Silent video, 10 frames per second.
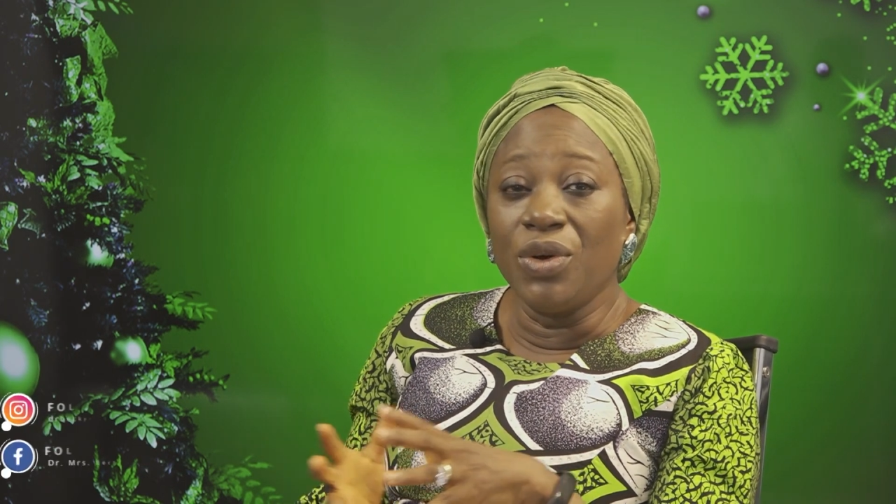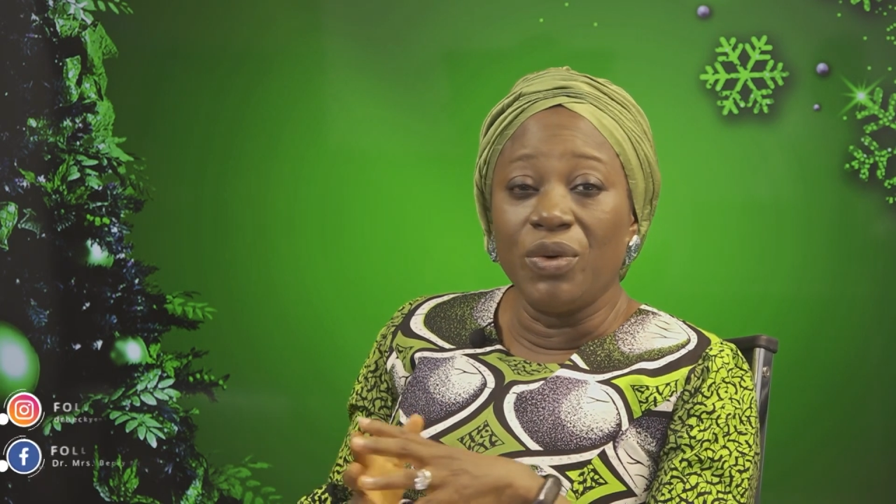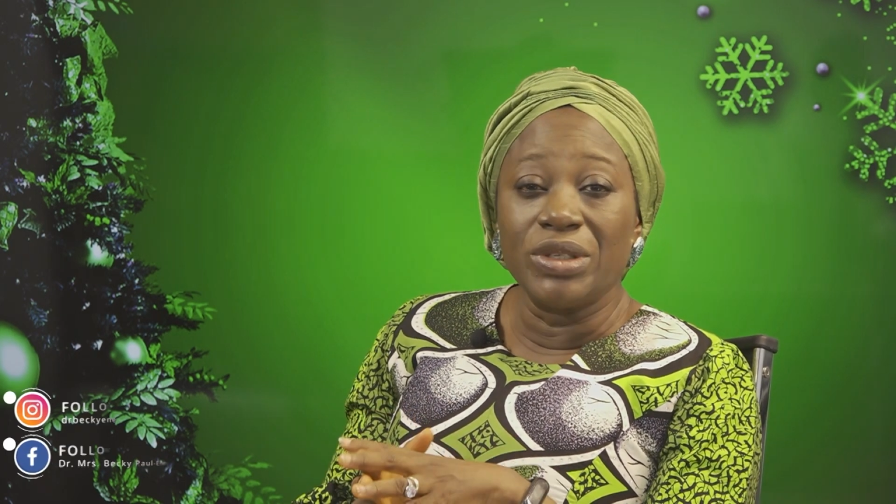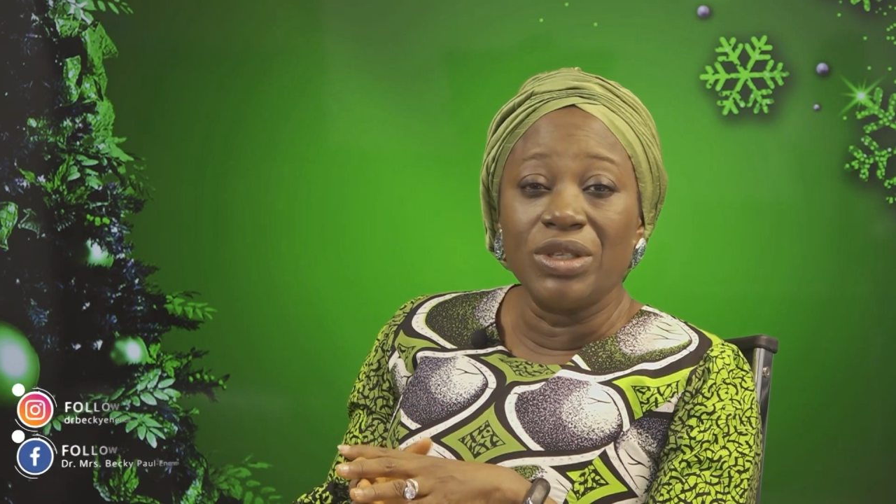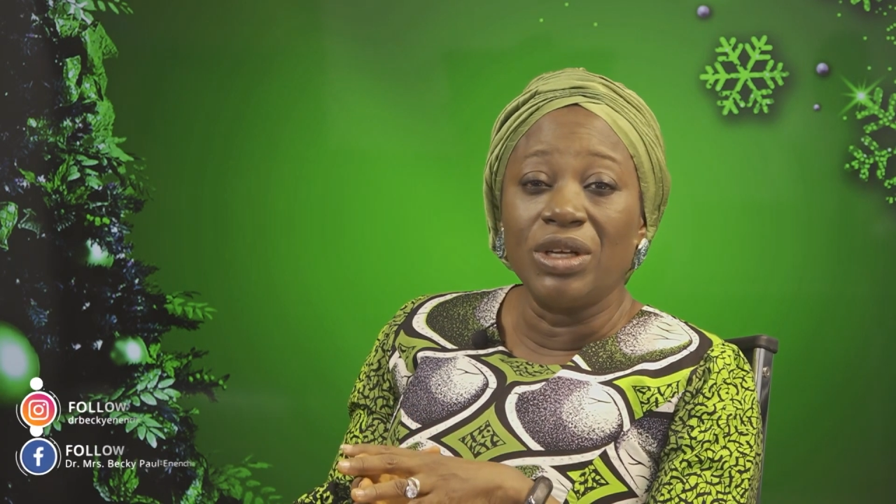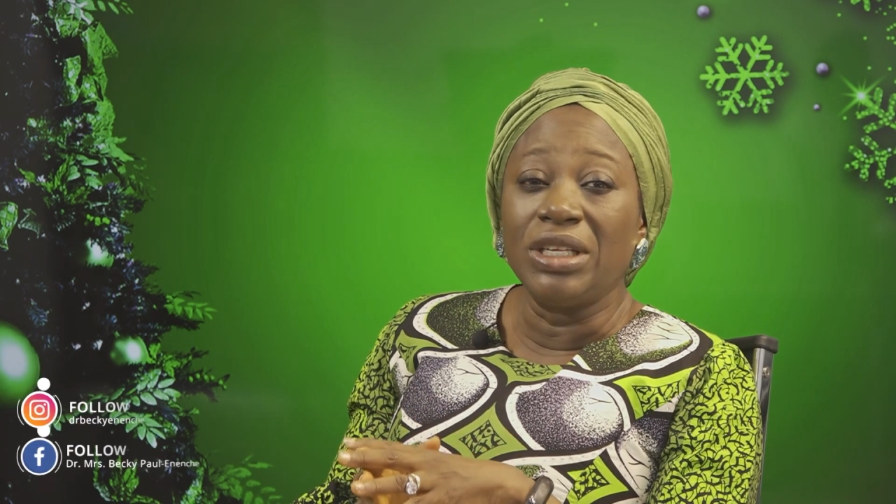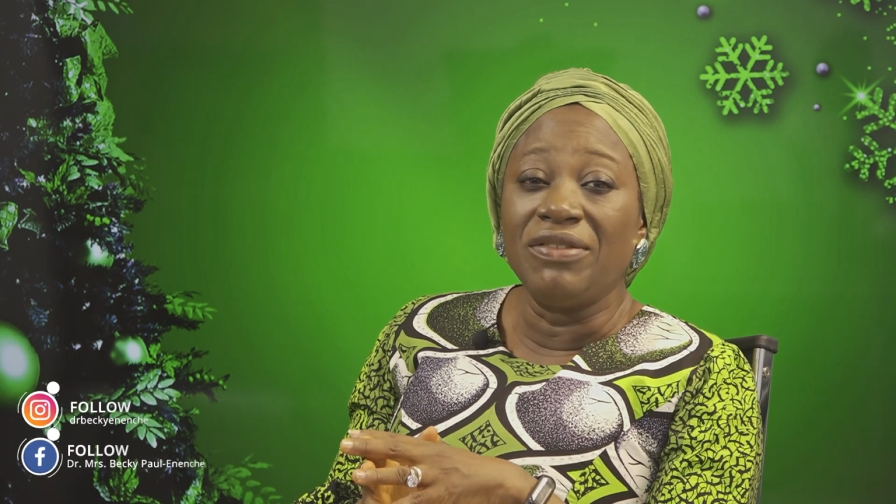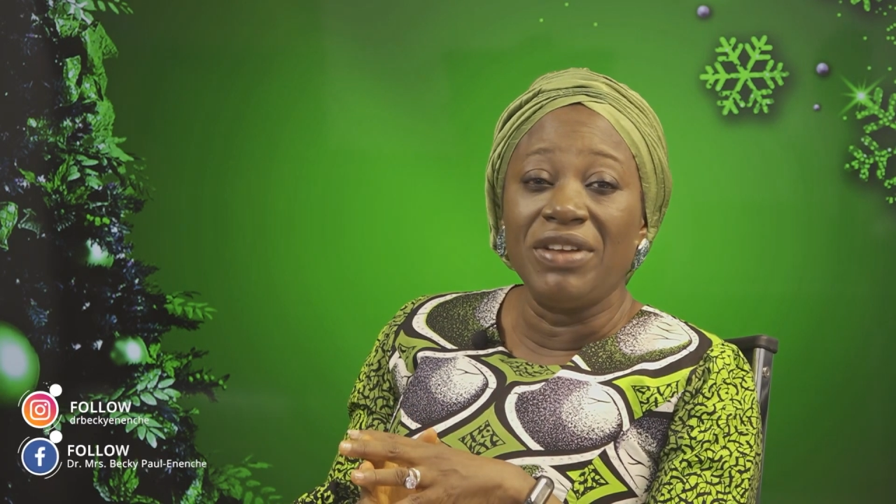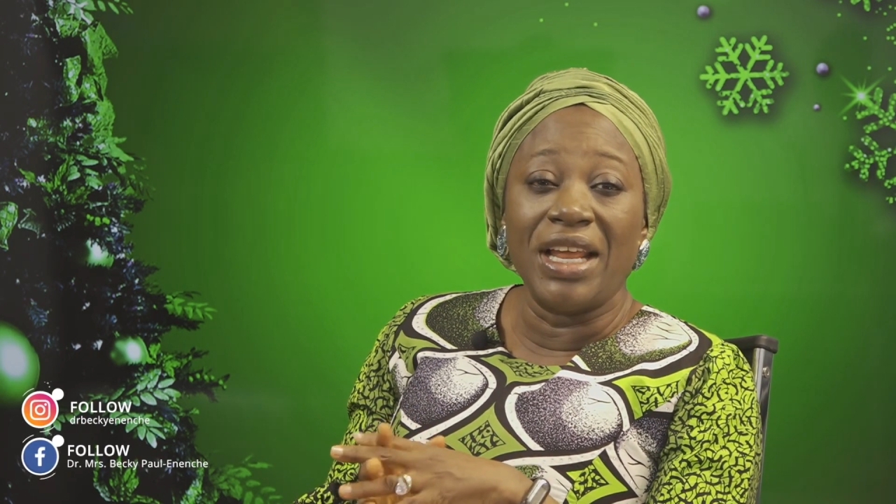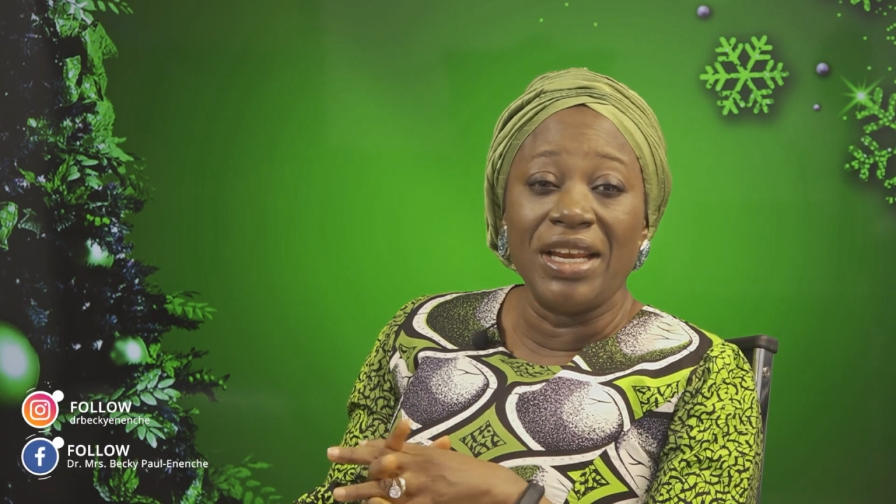he was not
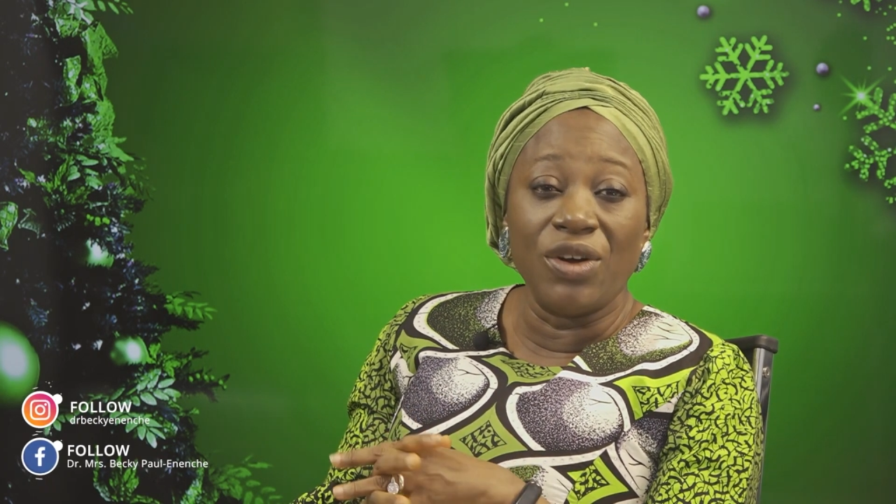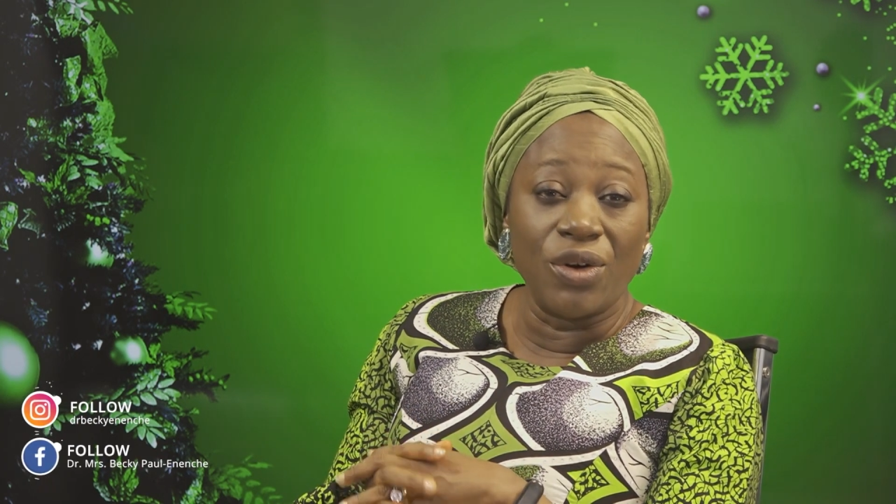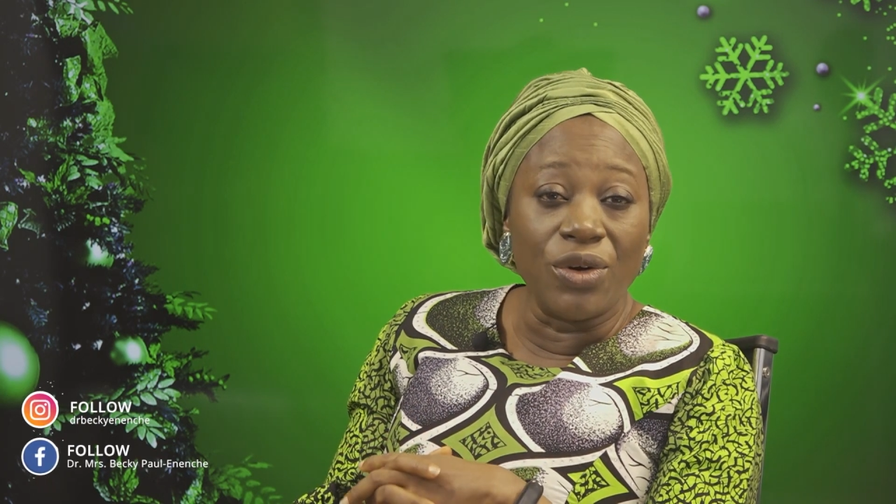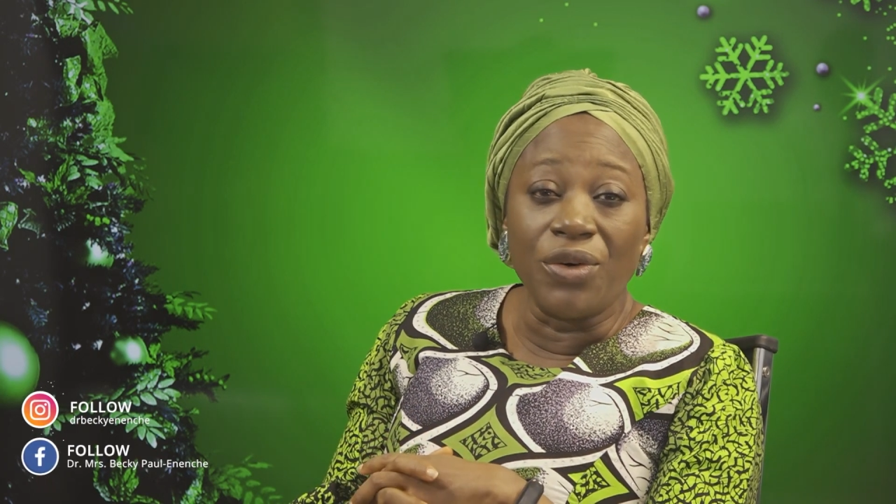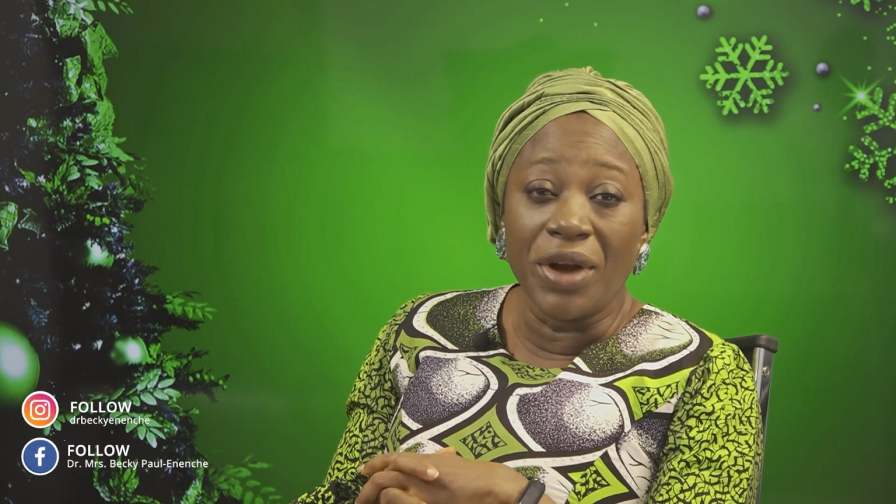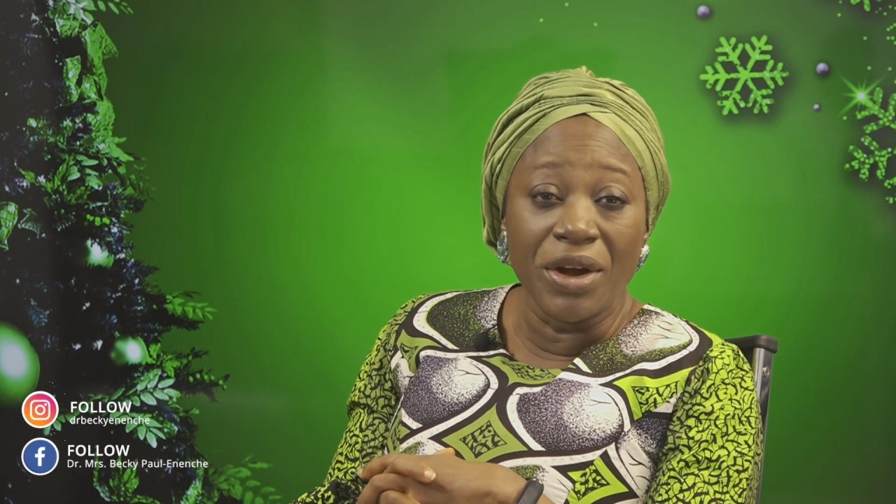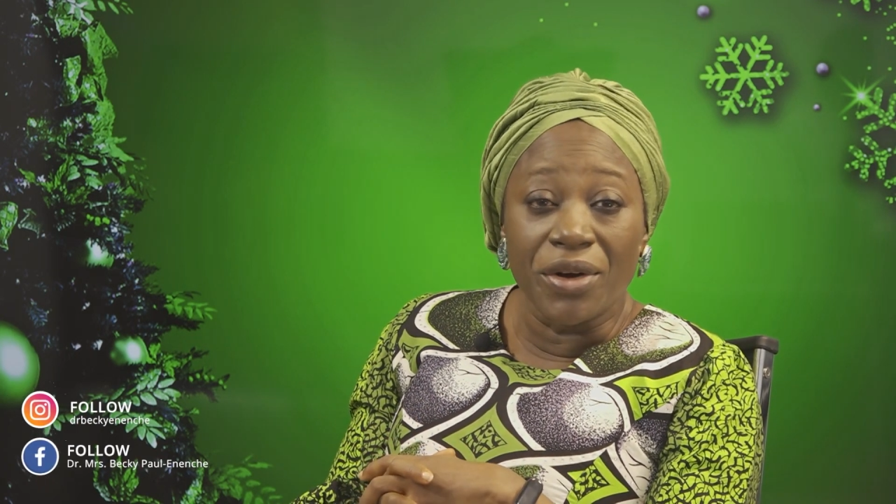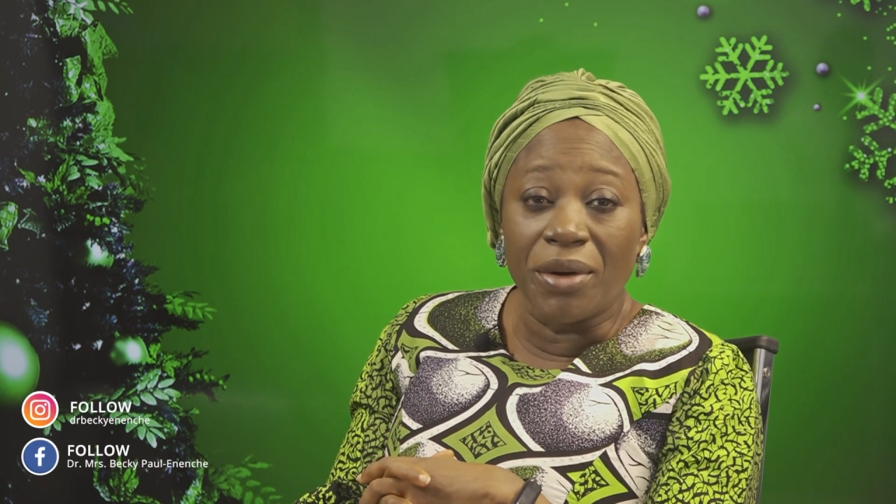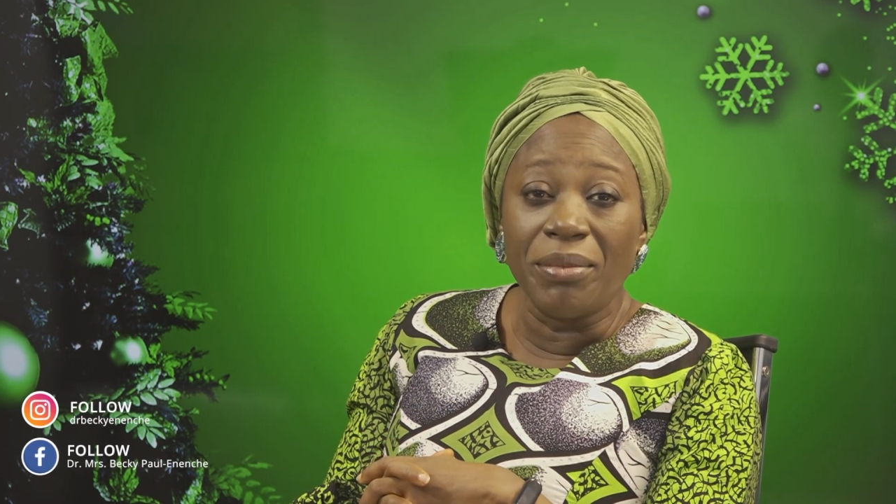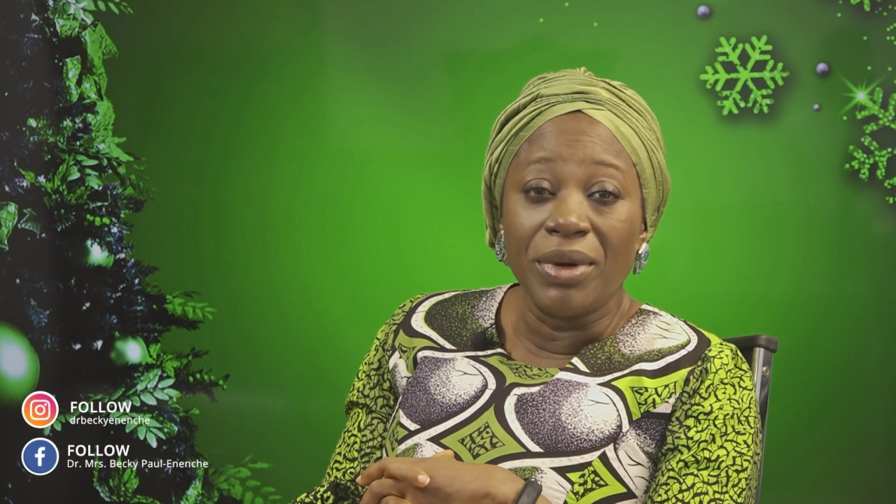given any
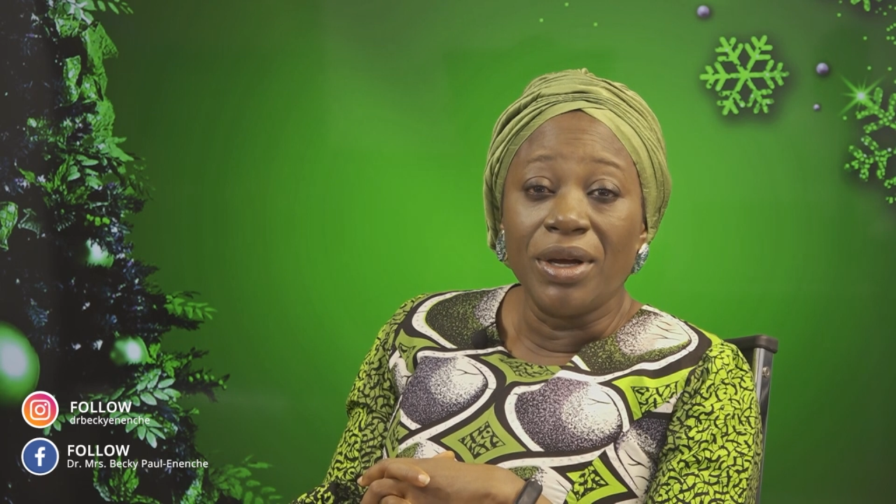honorarium